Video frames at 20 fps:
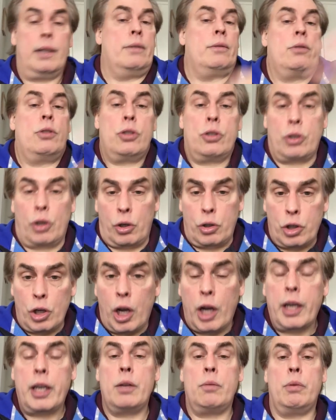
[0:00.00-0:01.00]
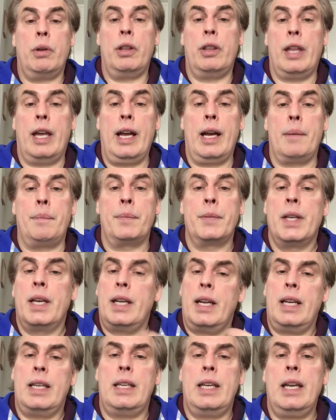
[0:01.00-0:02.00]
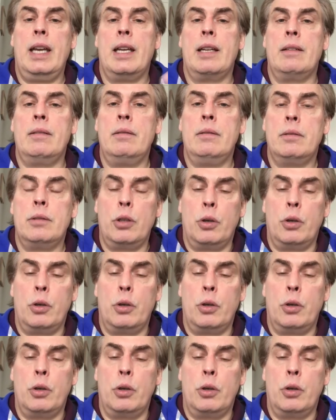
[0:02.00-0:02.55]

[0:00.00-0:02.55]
Start talking with them. And again,